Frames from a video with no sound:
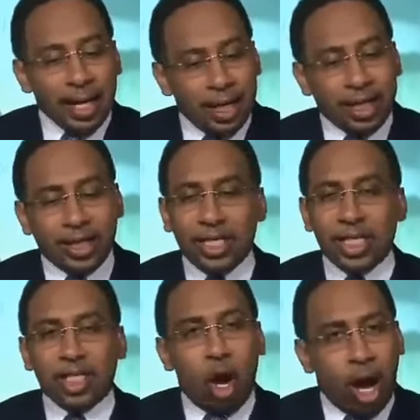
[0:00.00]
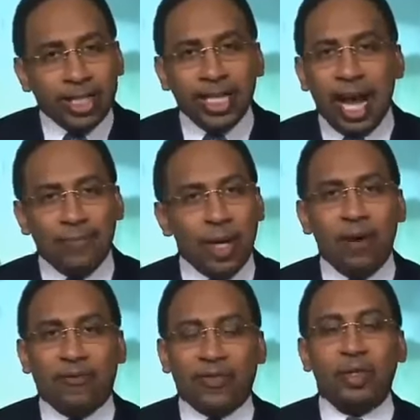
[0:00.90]
I look at this as hard as I've
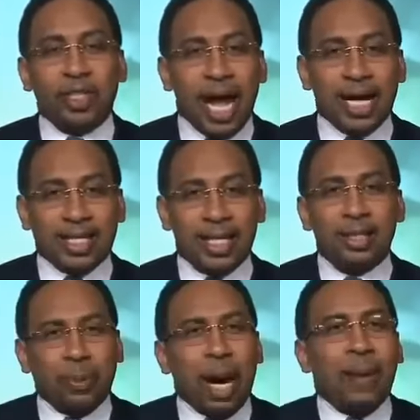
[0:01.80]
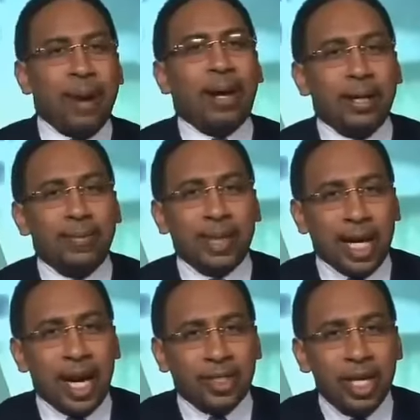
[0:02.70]
been on Phil Jackson. It's primarily
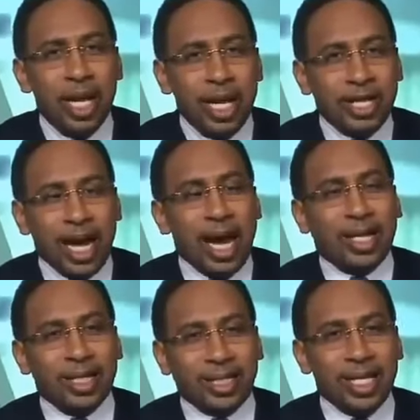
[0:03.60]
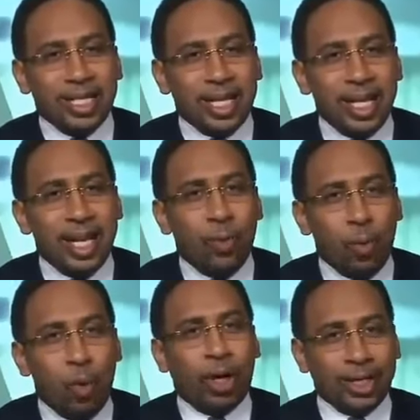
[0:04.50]
because he tanked the season and
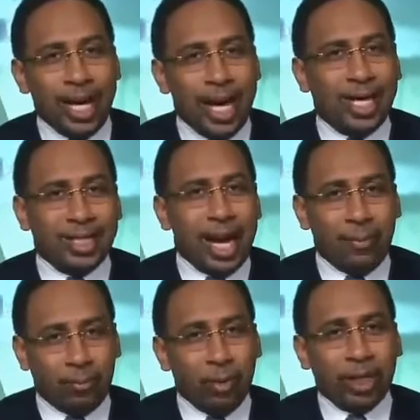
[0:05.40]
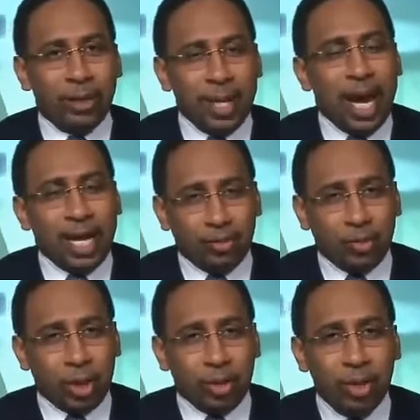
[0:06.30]
didn't warn us ahead of time, really, to be
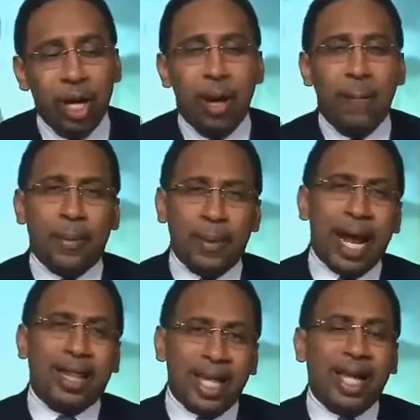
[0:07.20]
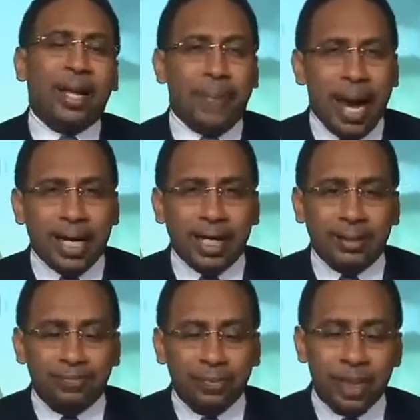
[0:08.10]
honest with you. But when I think
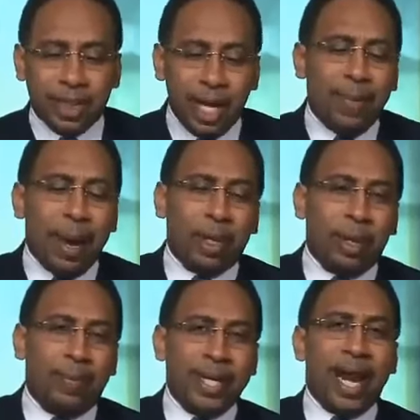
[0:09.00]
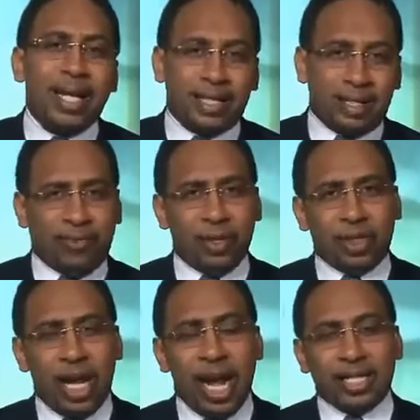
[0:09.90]
about it, Skip, I'm going to be nice to
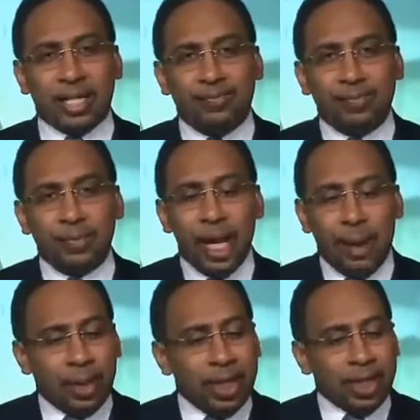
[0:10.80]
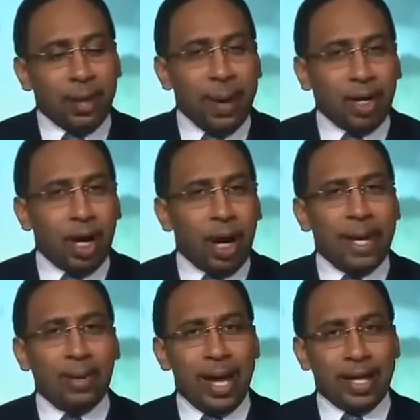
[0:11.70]
Phil Jackson. I'm going to think about
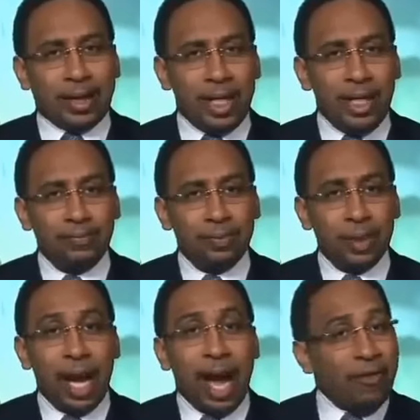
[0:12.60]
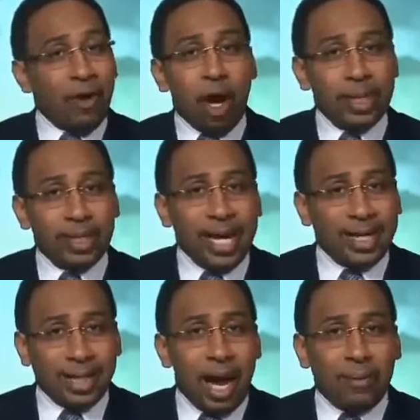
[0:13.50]
Carmelo Anthony. I've
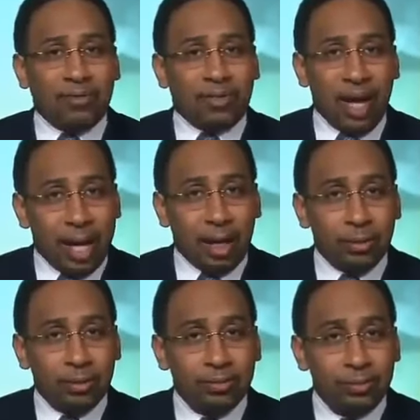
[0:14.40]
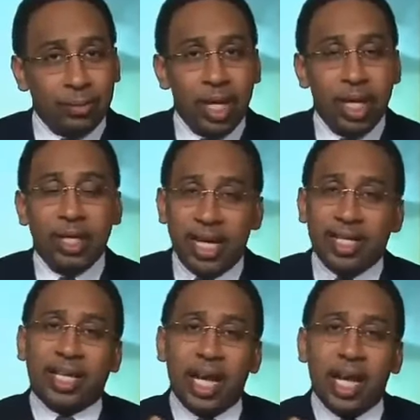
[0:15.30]
always liked Aaron Aflalo.
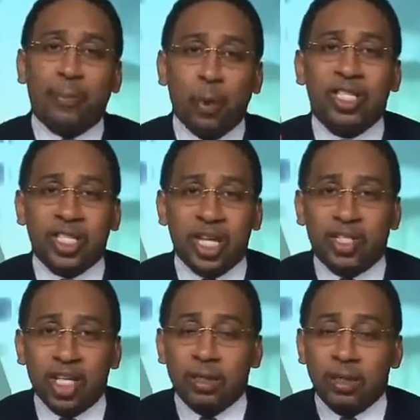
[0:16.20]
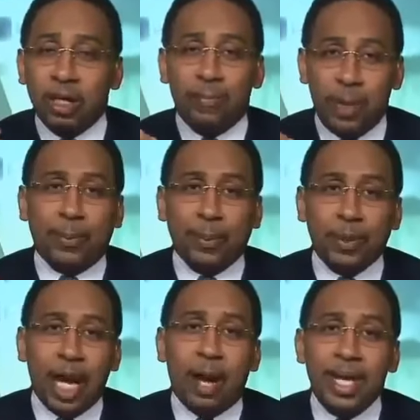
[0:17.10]
This kid, Porzingis,
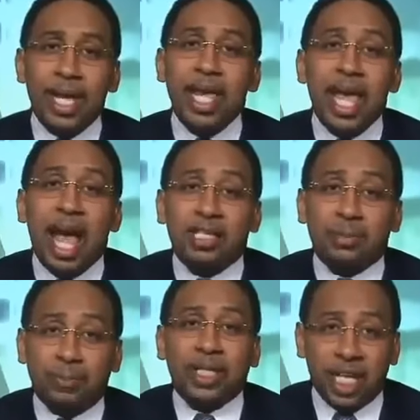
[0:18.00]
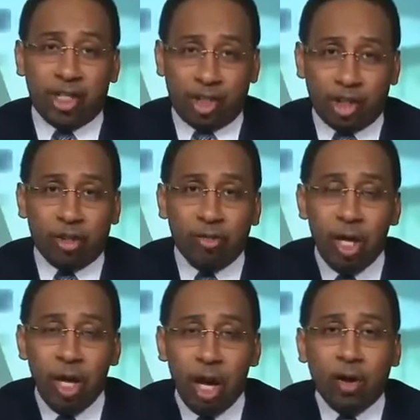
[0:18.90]
people tell me he has
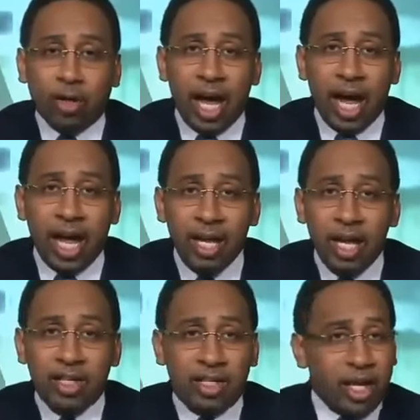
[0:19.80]
potential, okay?